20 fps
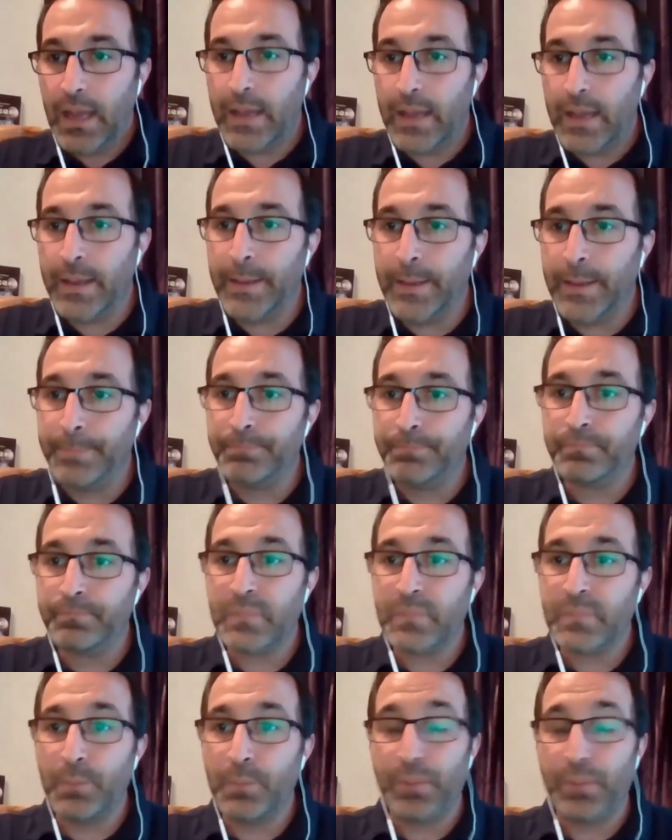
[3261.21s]

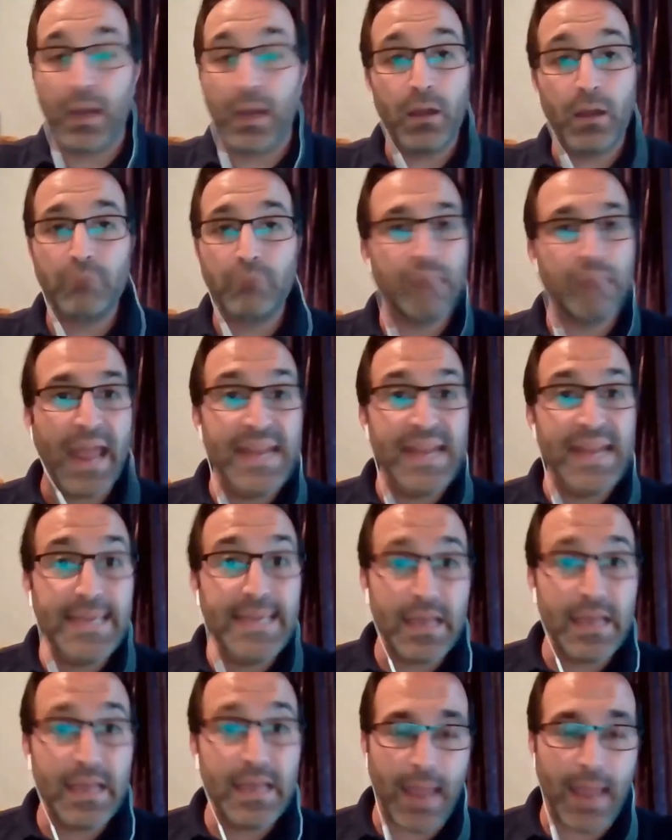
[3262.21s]
Um, but any